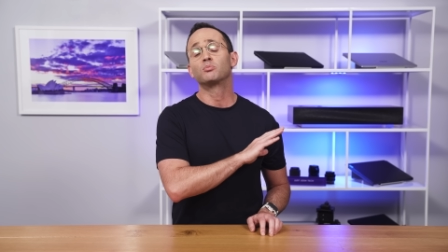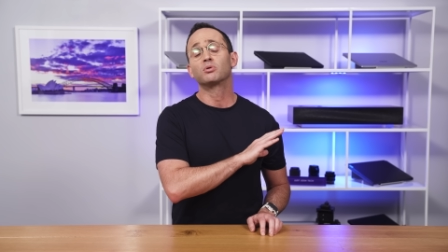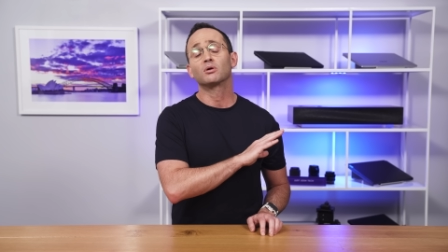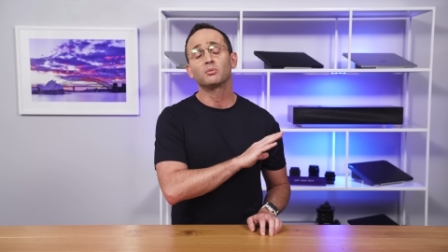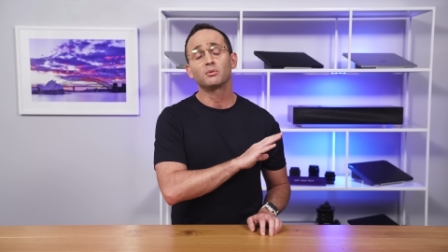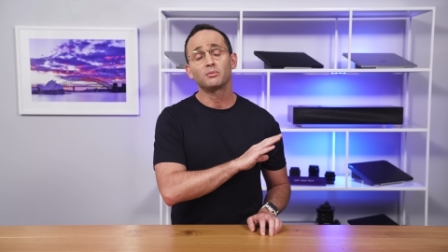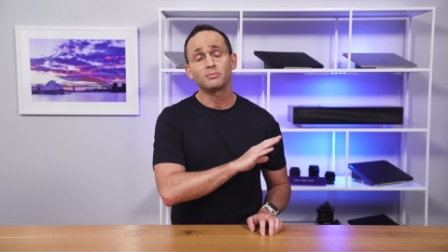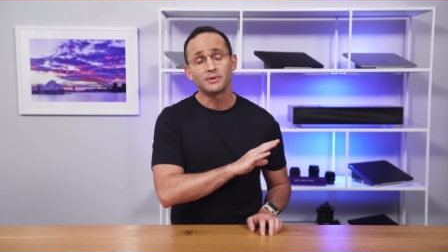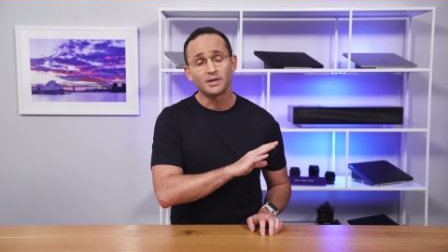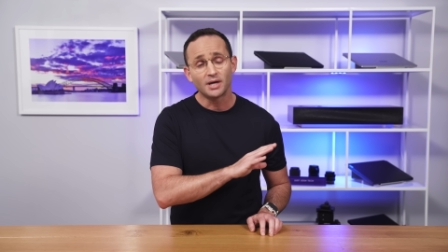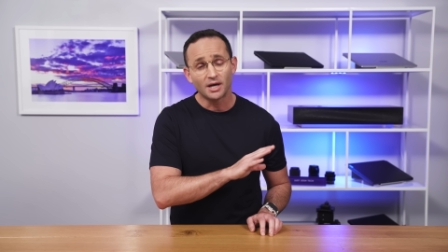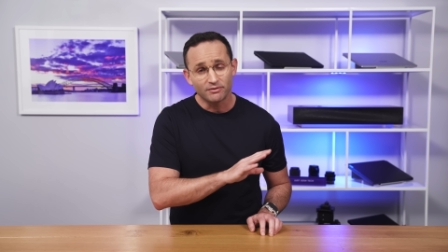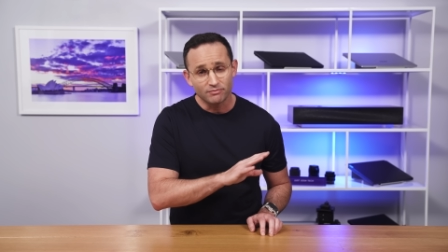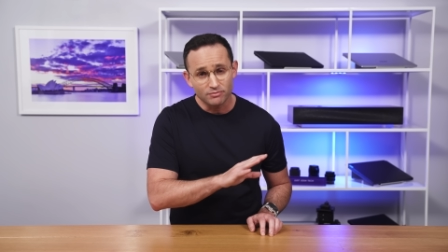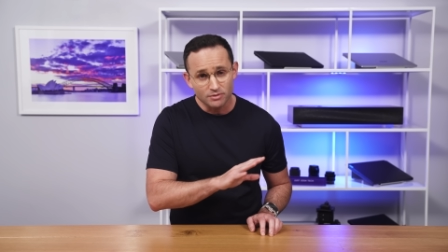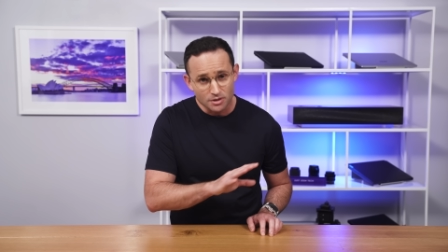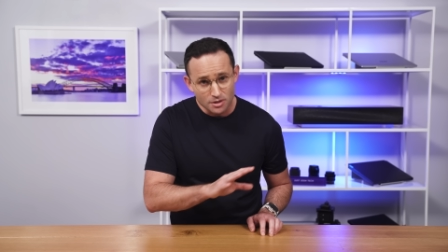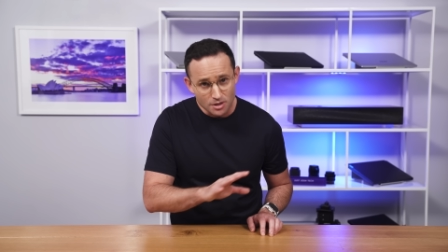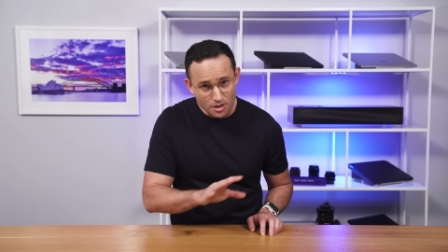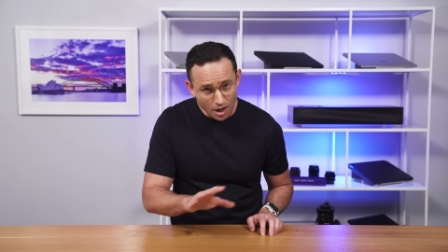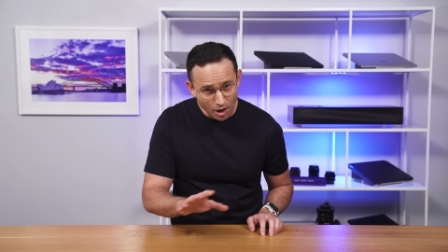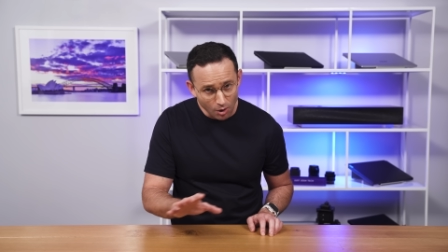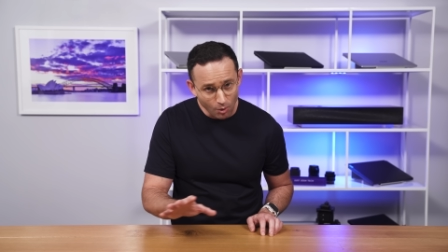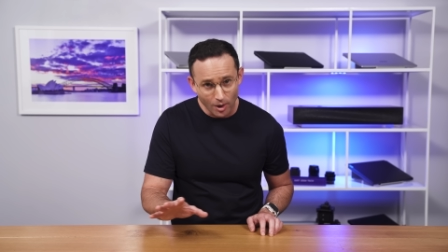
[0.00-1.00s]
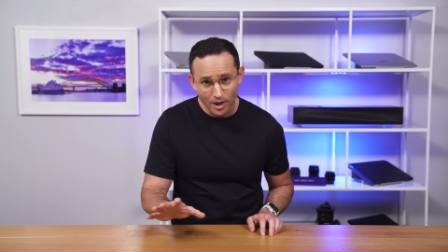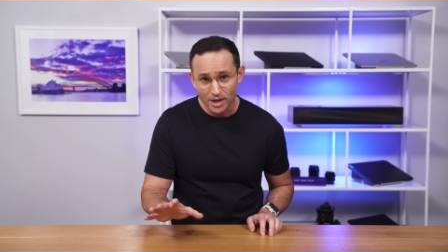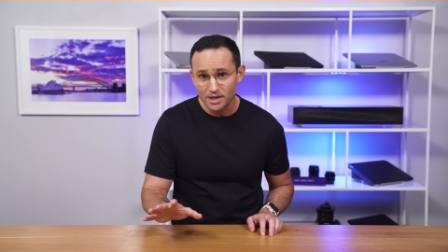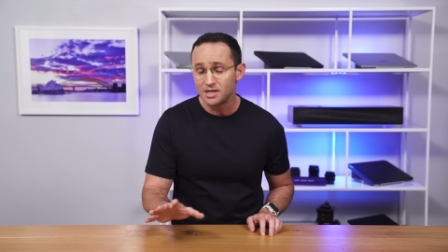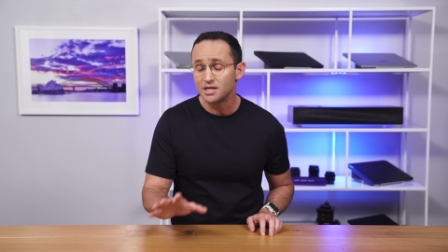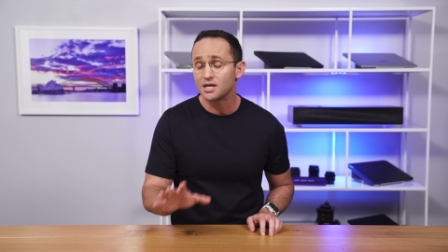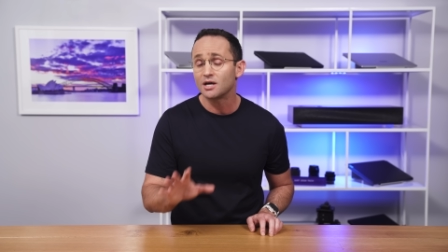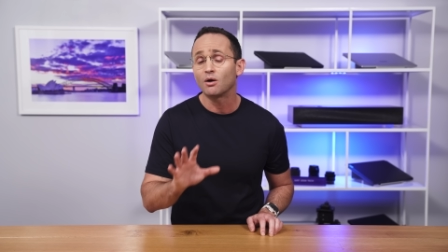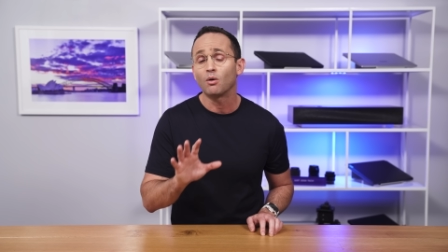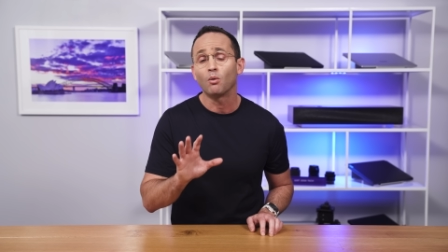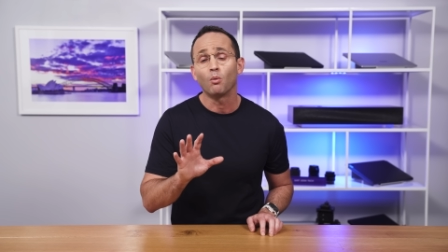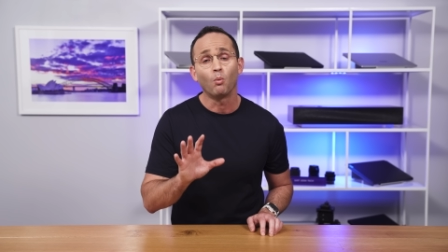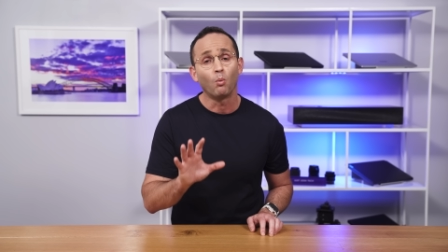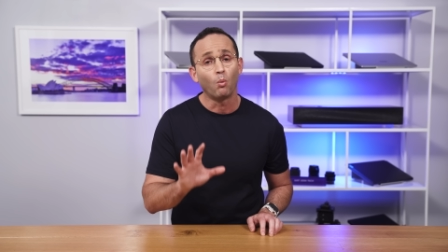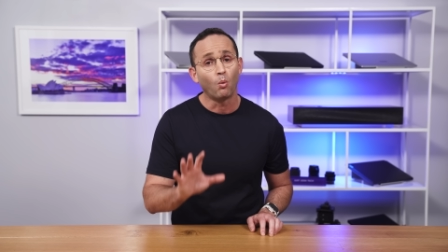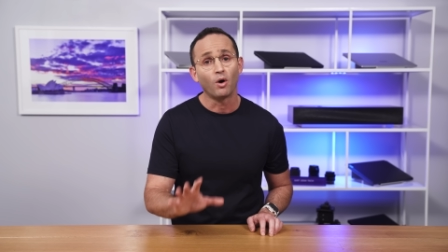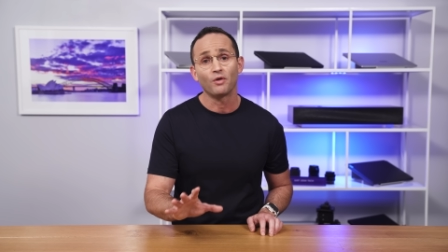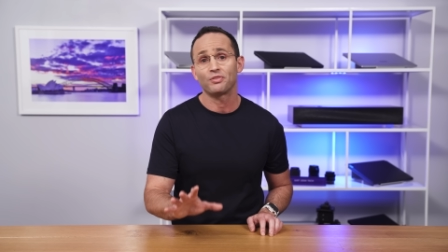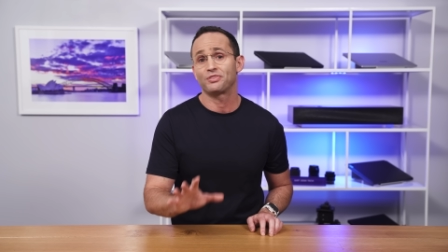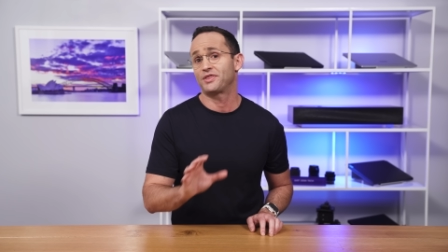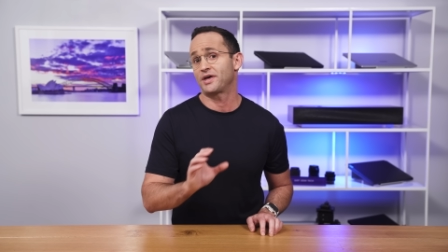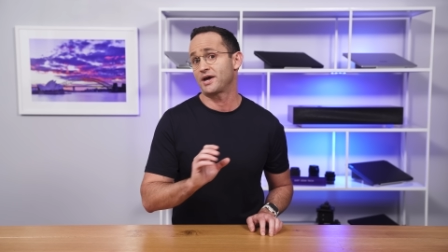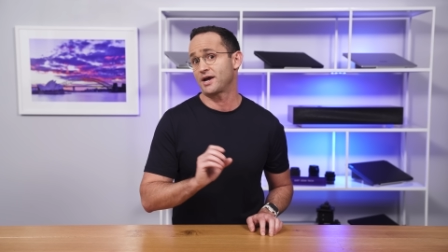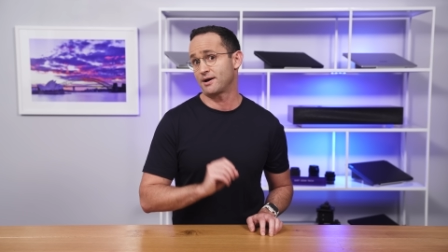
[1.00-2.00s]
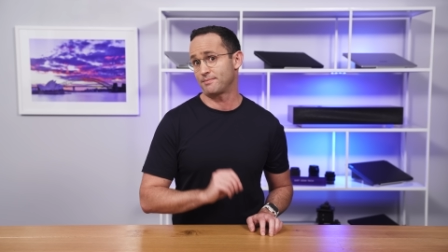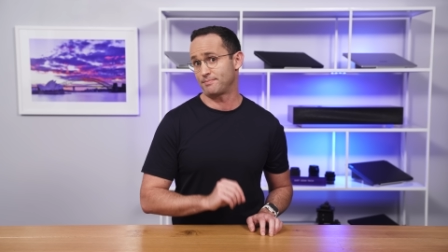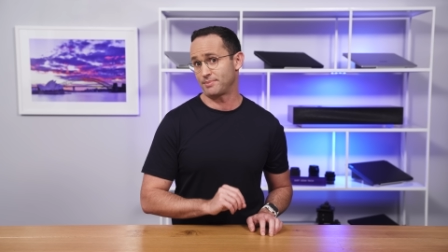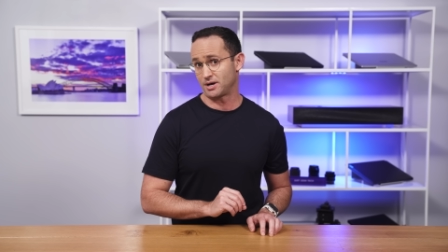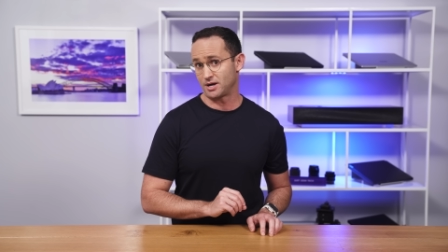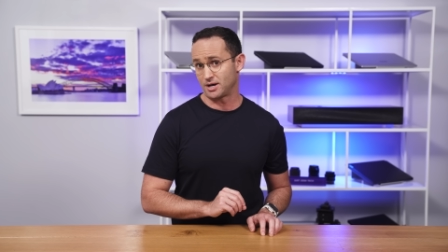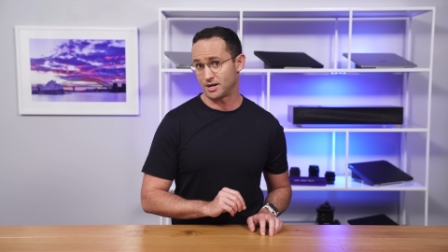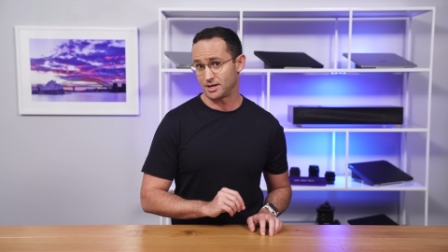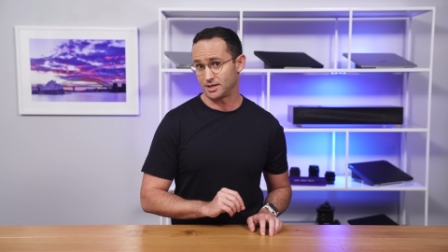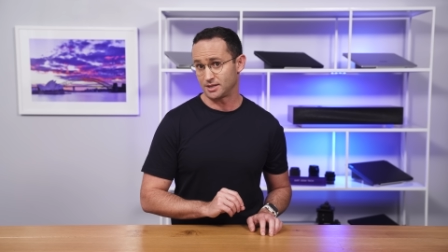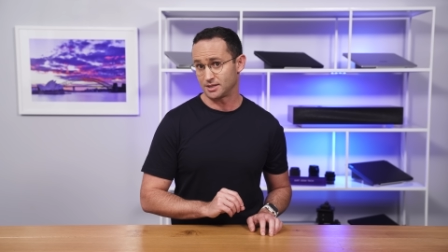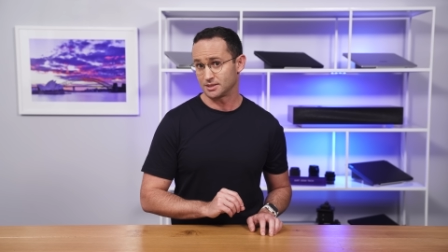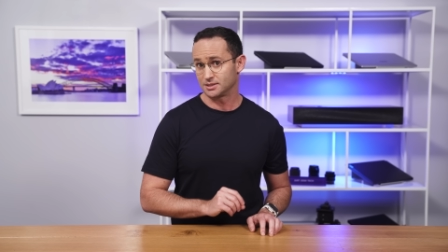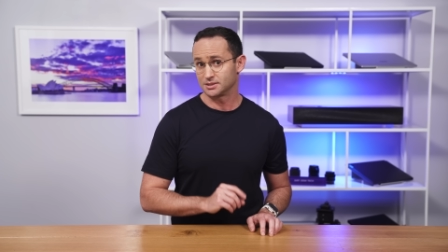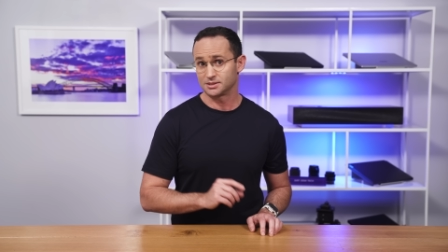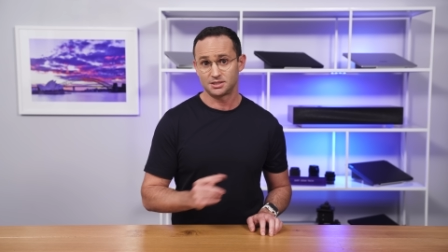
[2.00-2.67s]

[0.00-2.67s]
probably have no idea what they are buying.